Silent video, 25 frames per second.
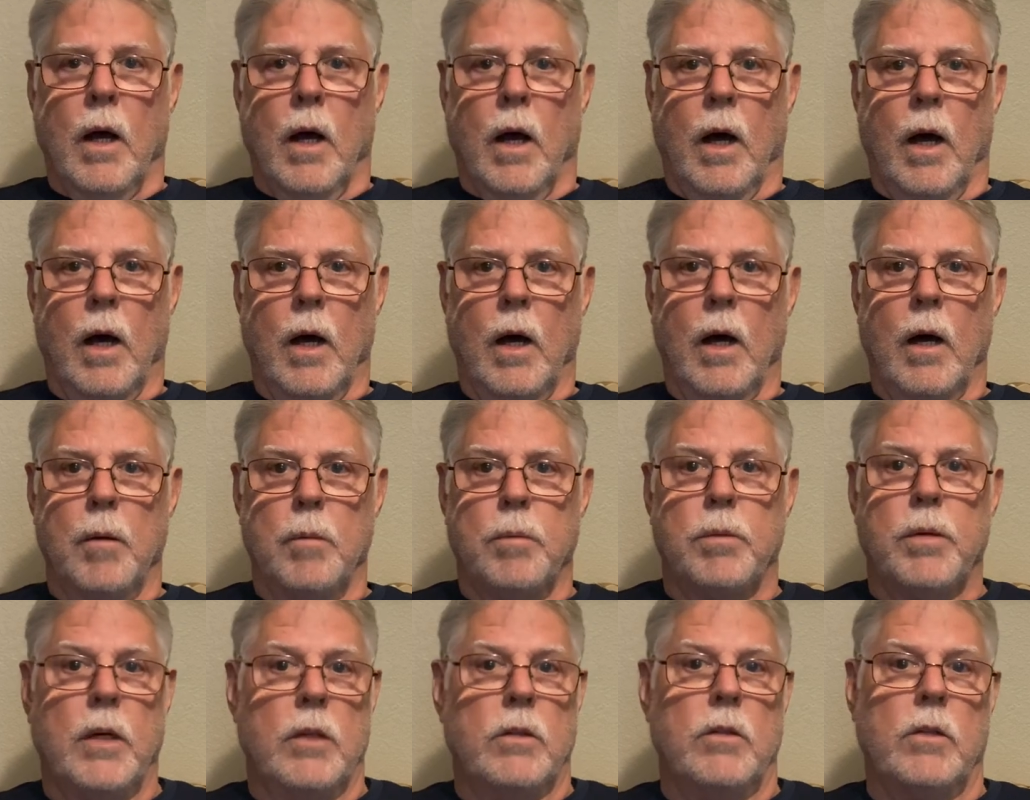Uh,
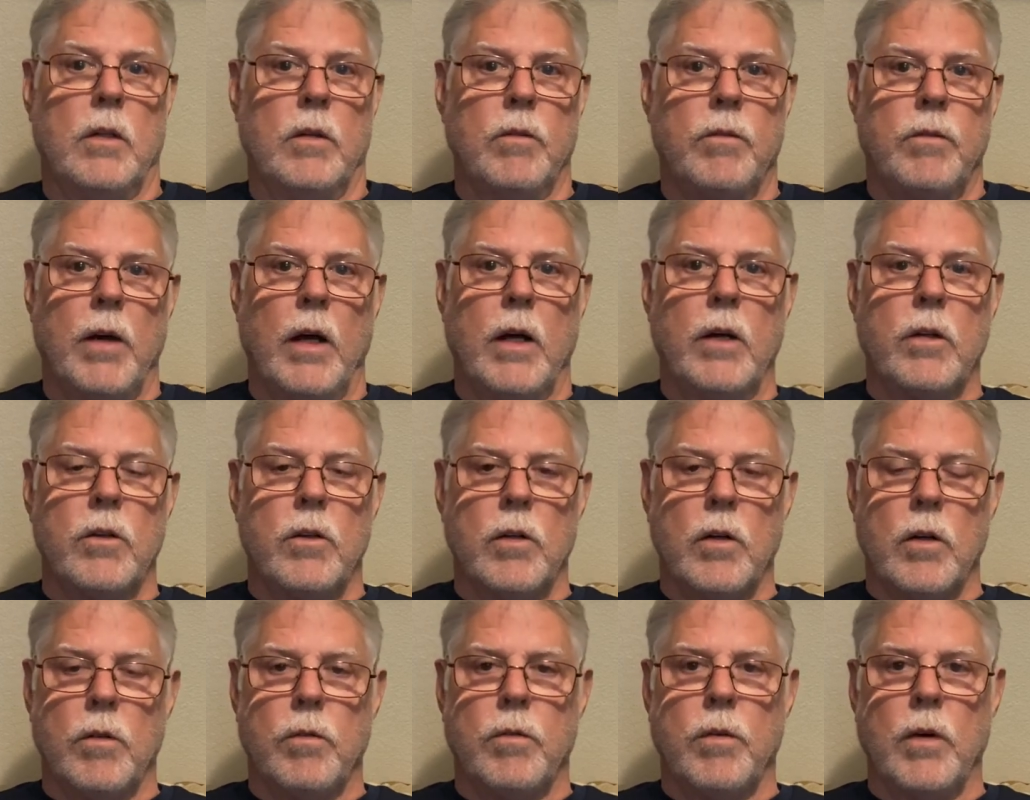president founder
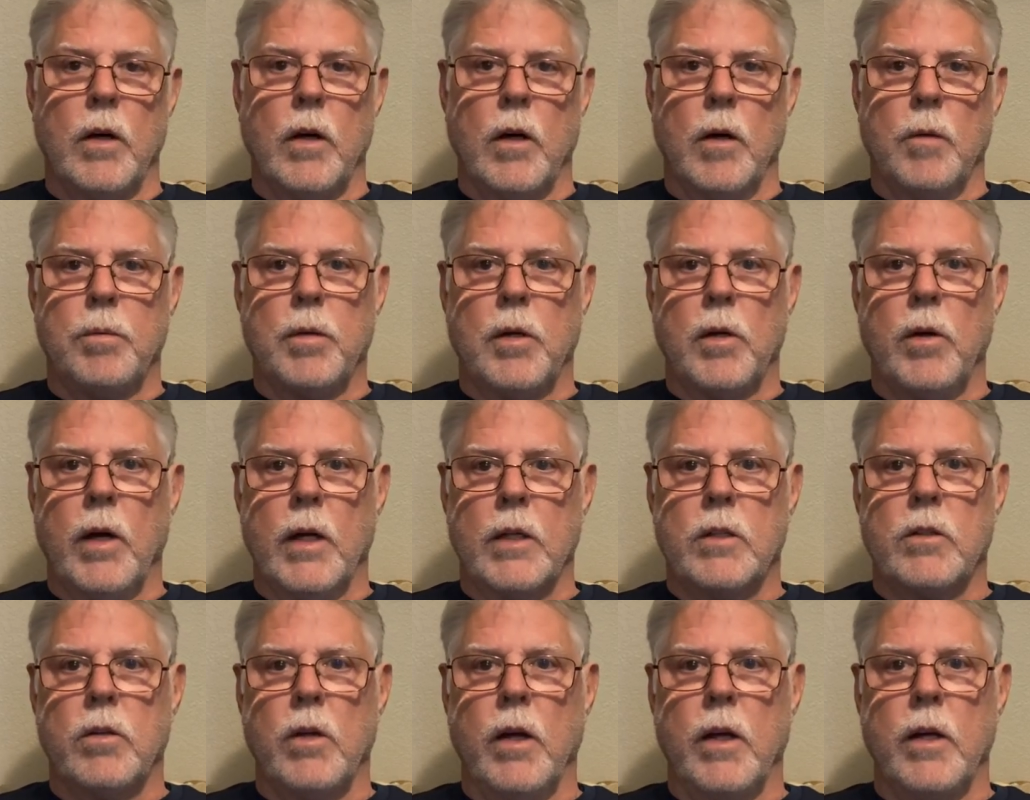of uh,
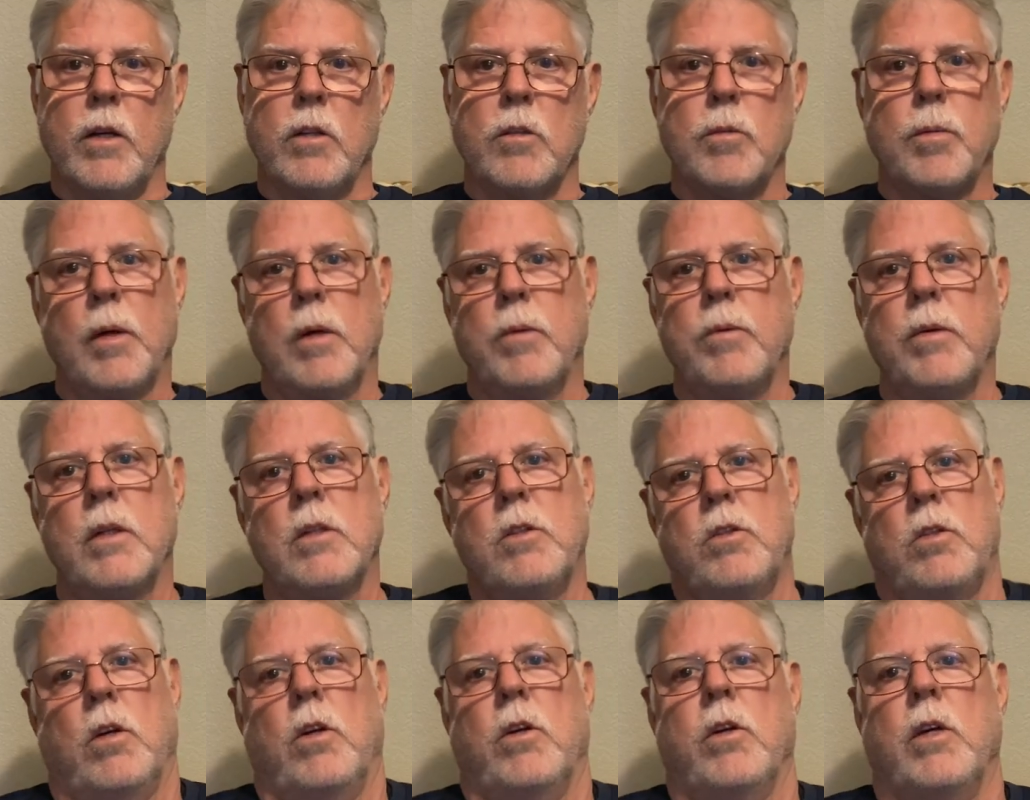Proact Traders, but I want to
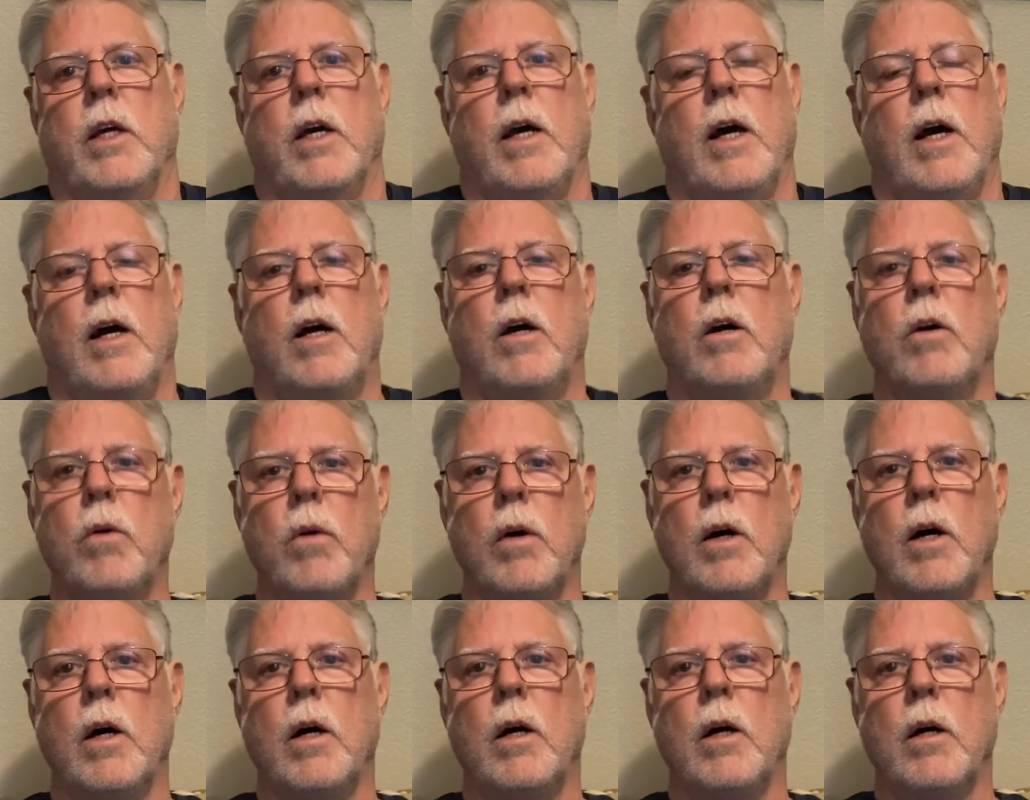show you how
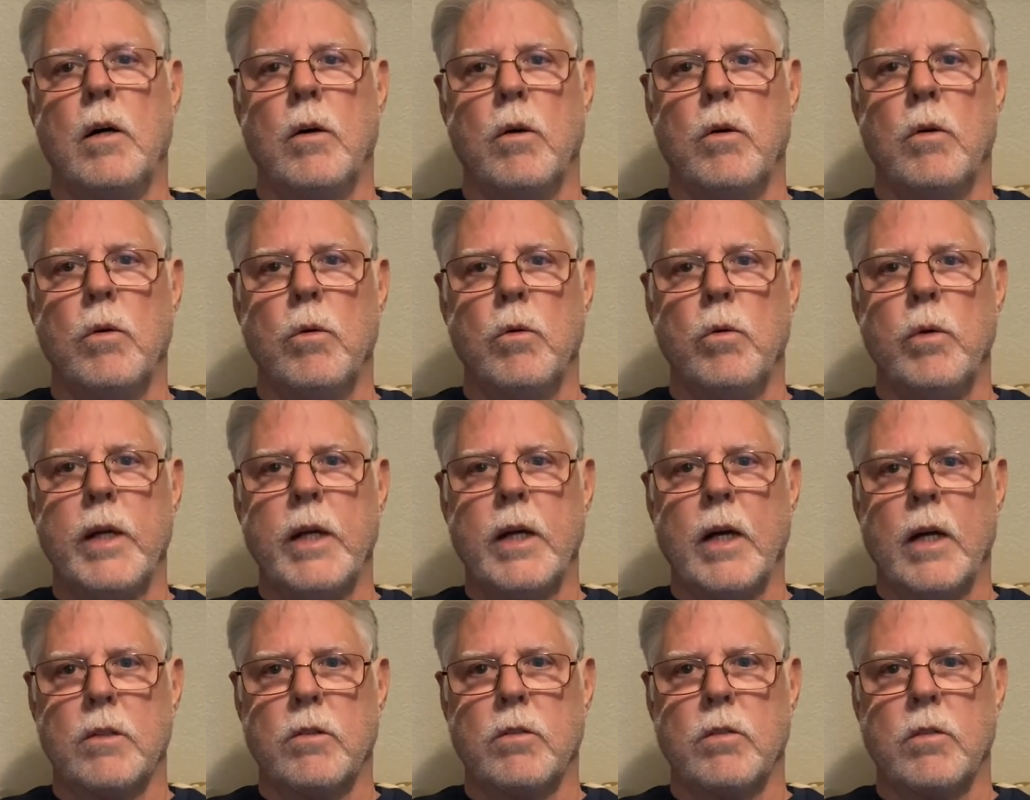uh, we
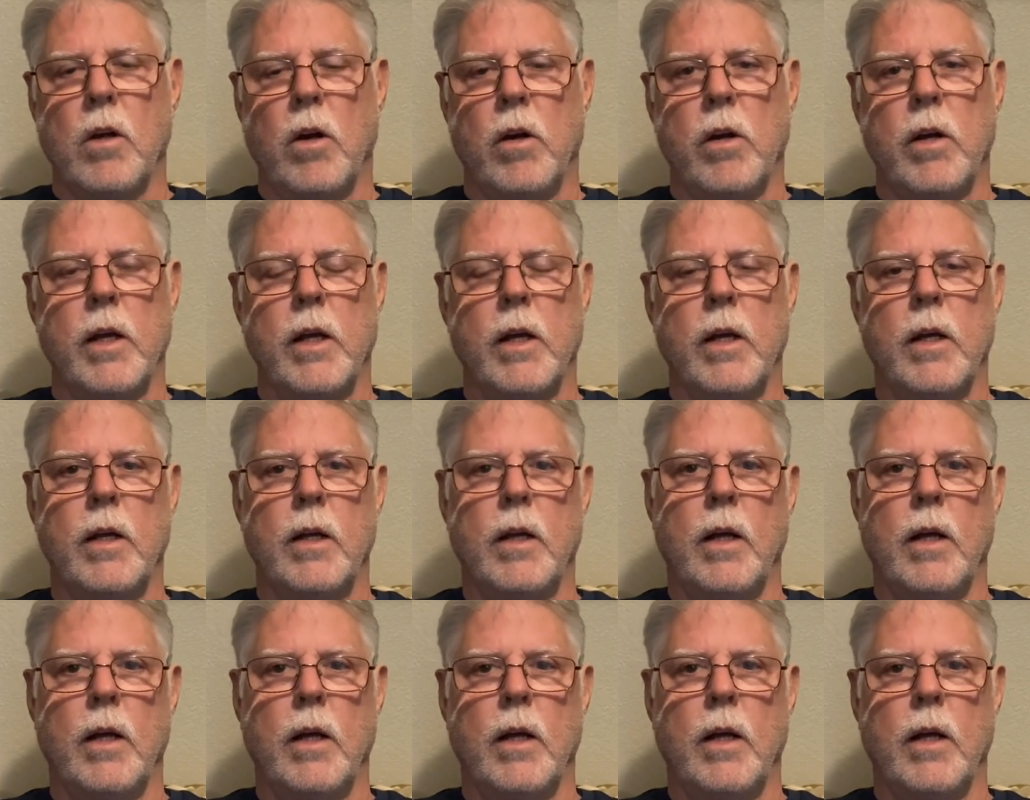got started.